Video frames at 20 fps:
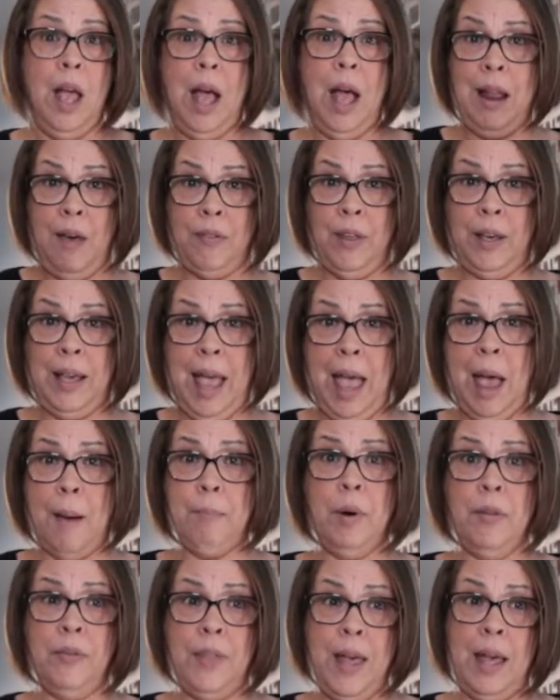Now, the
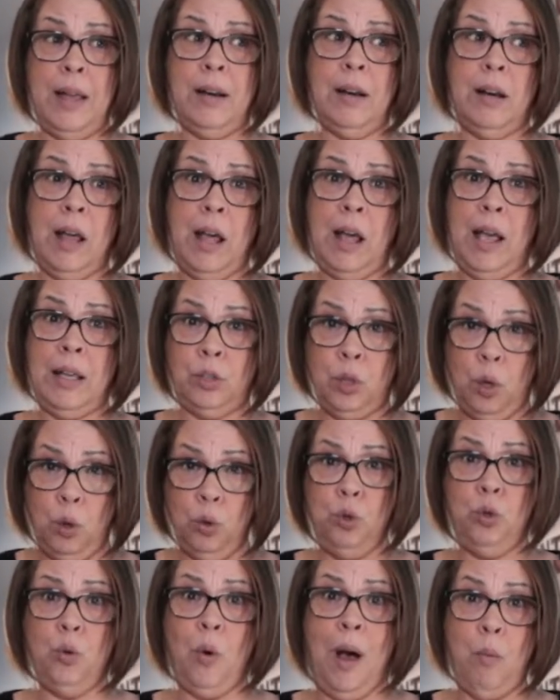camera that I
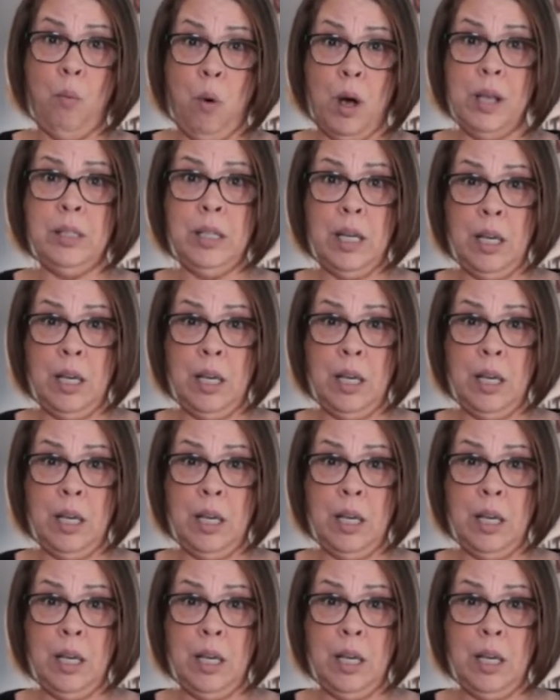told you I was